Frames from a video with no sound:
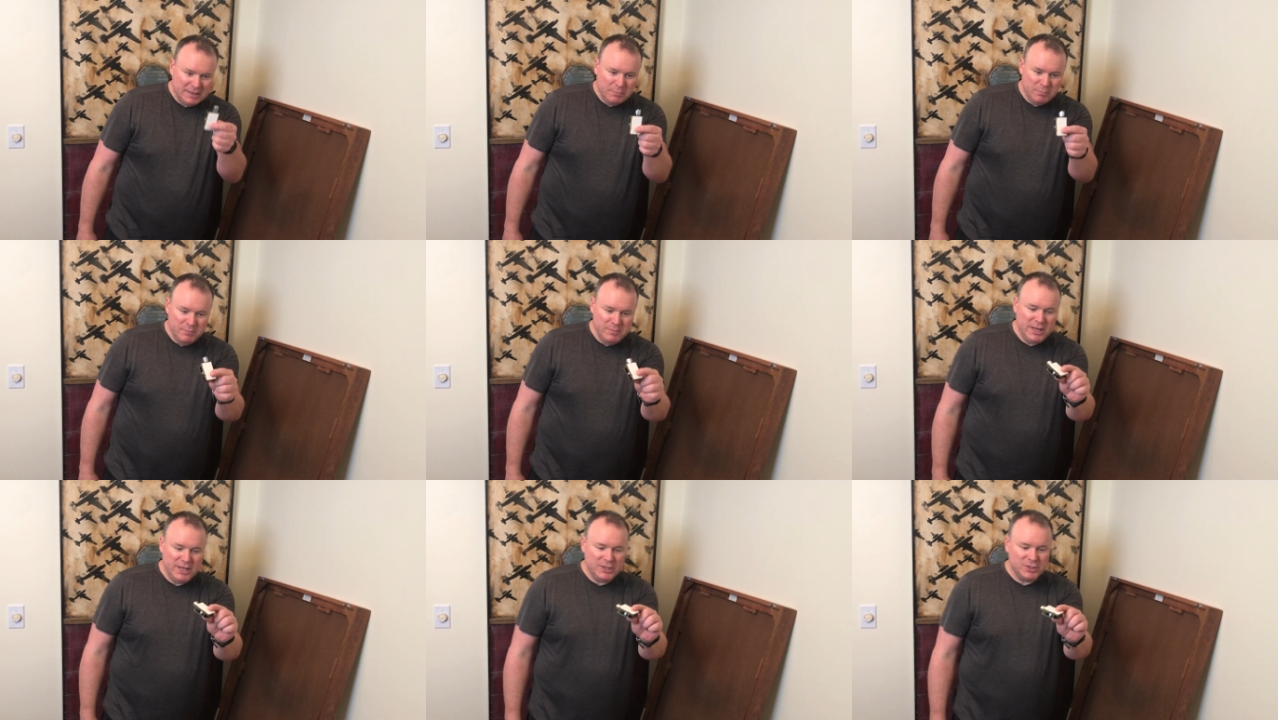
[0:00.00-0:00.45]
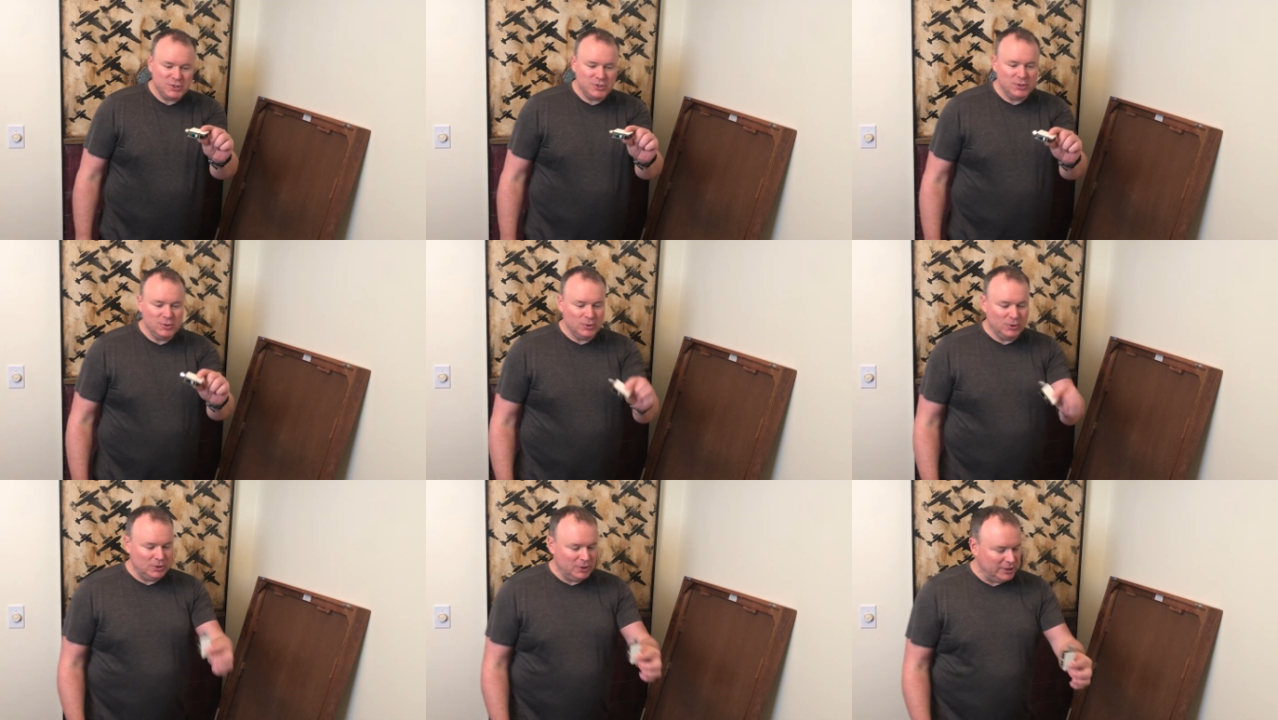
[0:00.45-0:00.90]

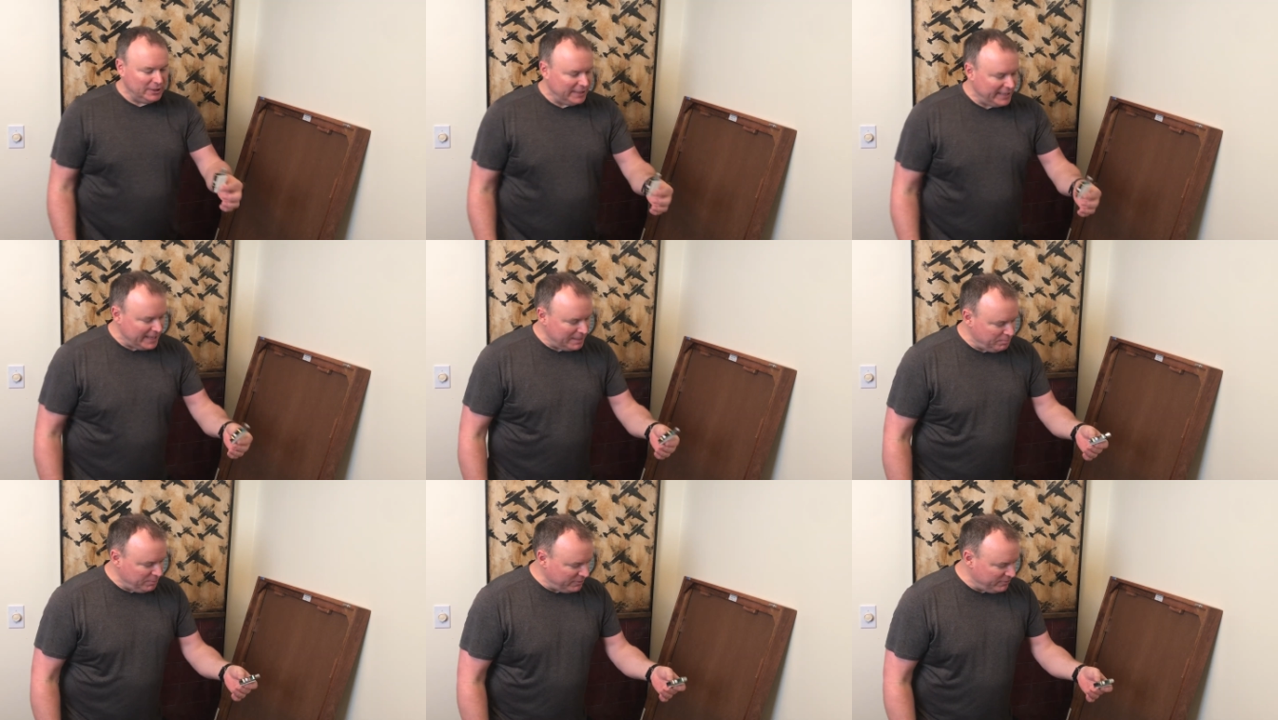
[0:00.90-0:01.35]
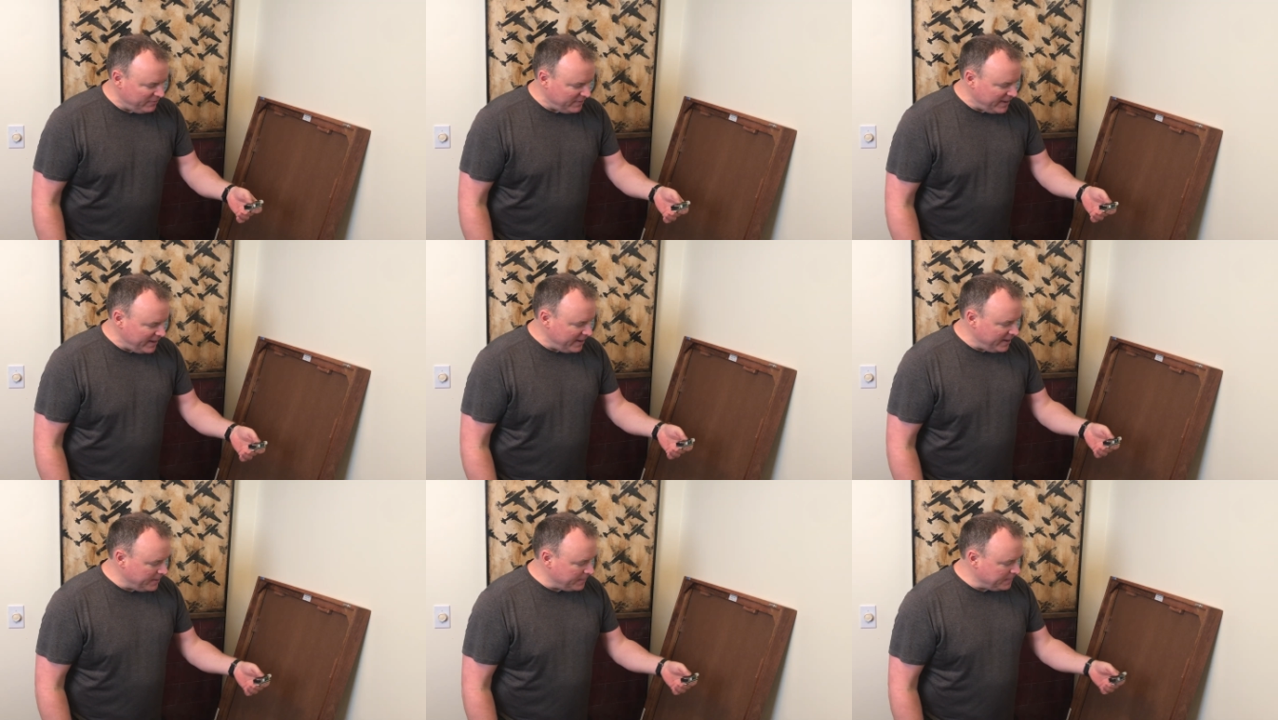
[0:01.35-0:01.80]
minuscule little
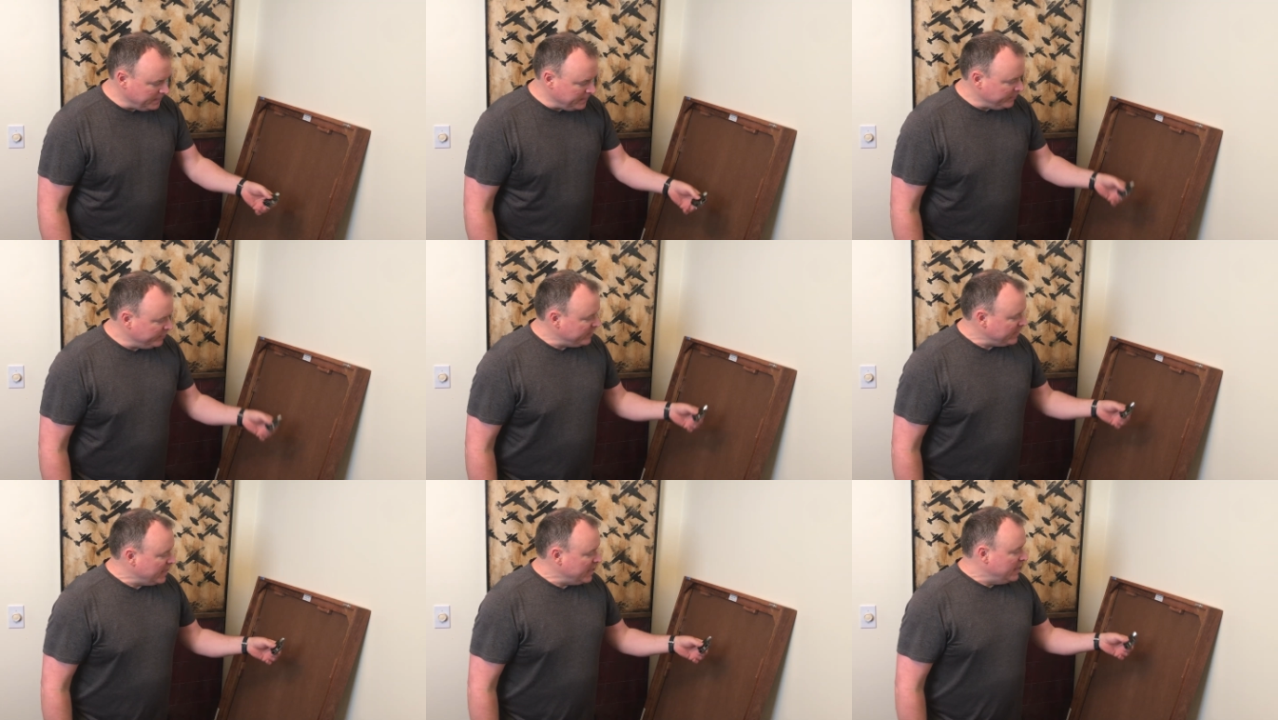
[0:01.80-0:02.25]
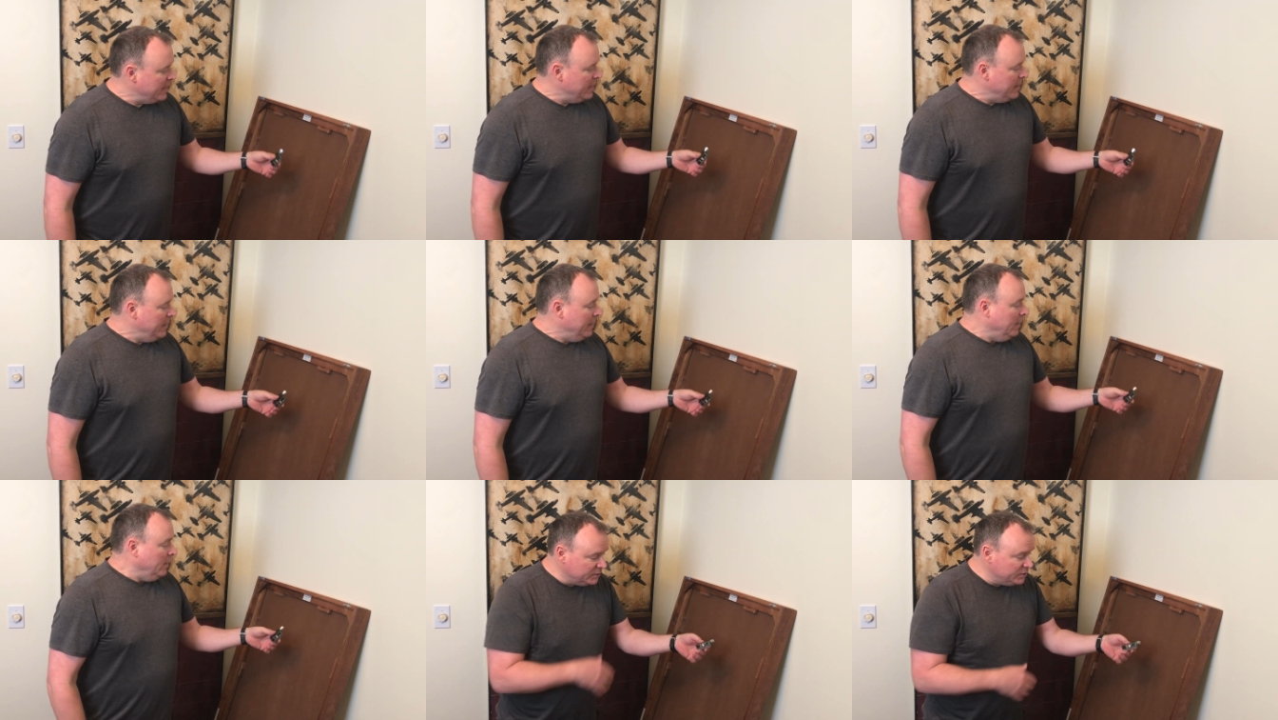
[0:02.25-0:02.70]
amplifier,
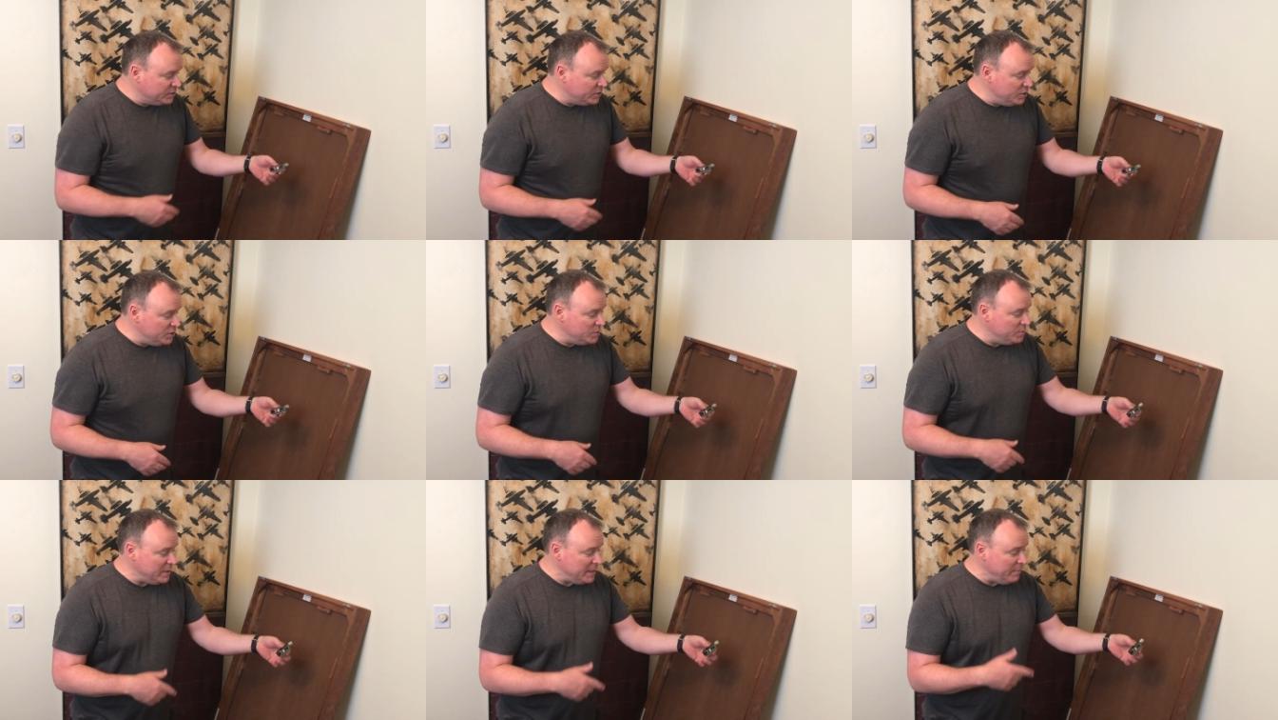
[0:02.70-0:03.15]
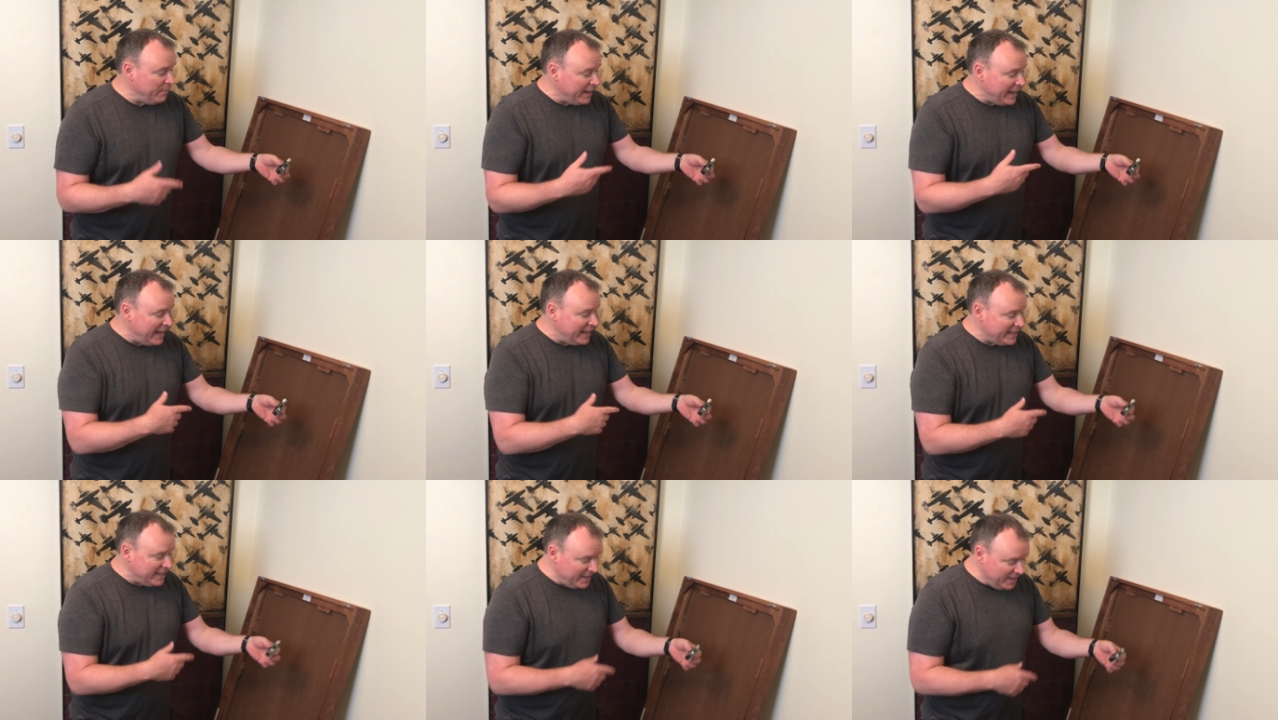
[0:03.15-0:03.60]
excuse me,
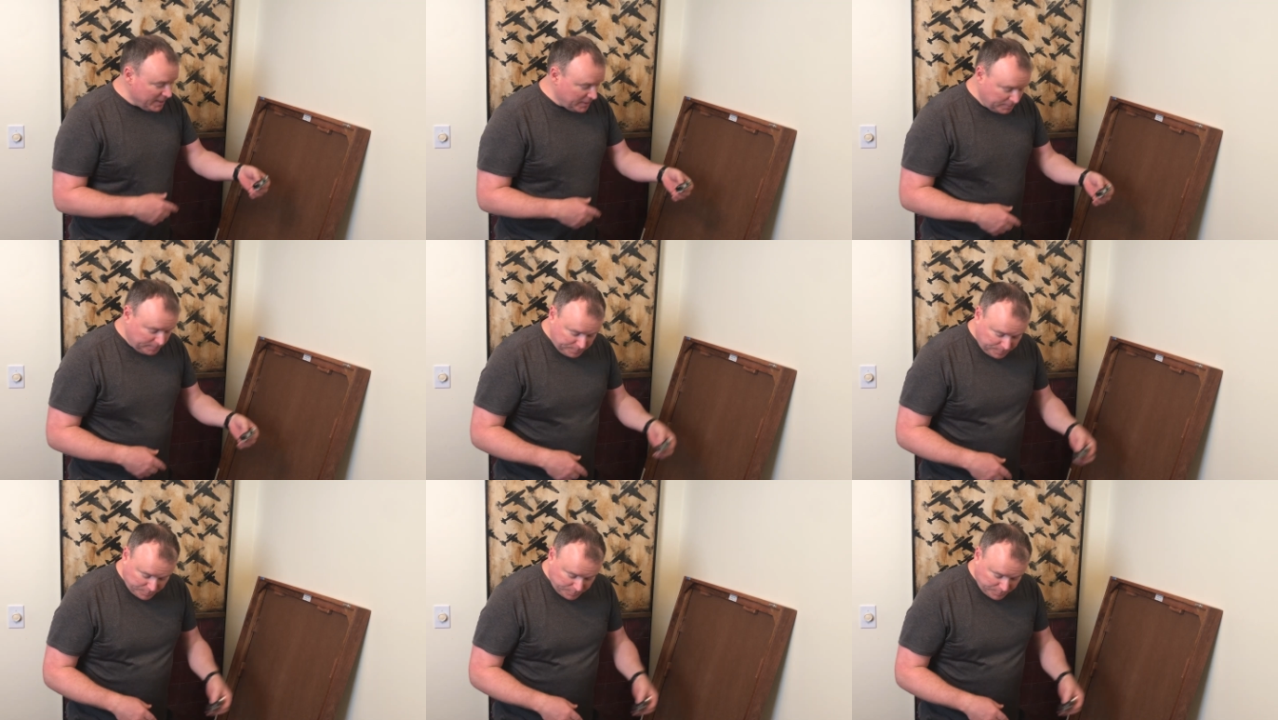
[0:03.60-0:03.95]
back here.